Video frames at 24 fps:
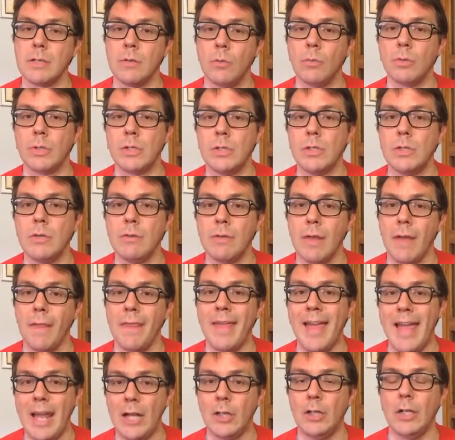And in order to do that,
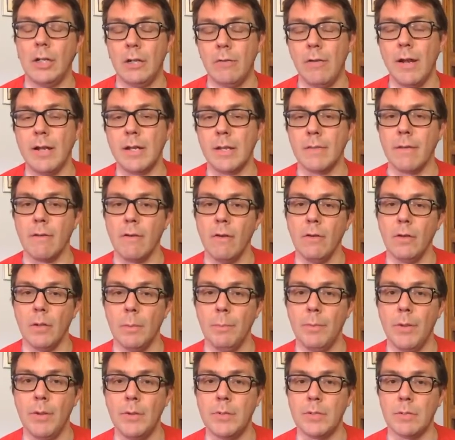they actually created their own
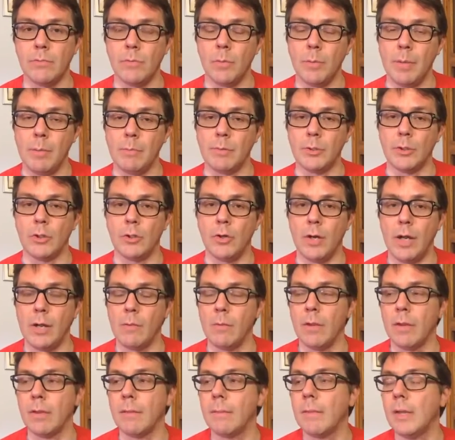computer for people to try
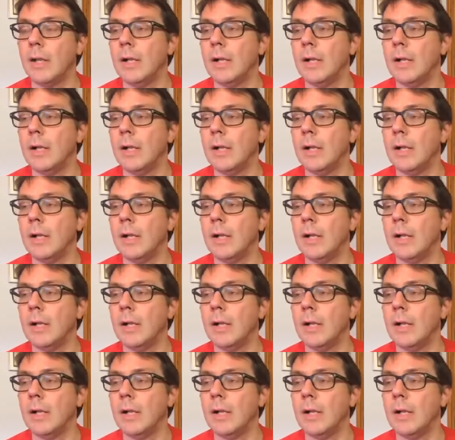with.